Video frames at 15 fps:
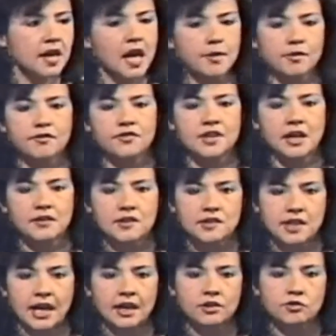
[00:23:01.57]
the time of death
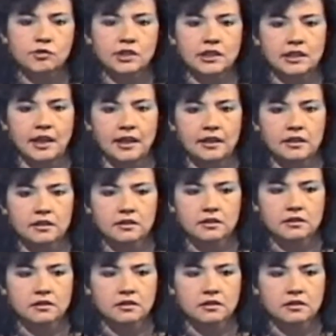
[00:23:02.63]
is actually like.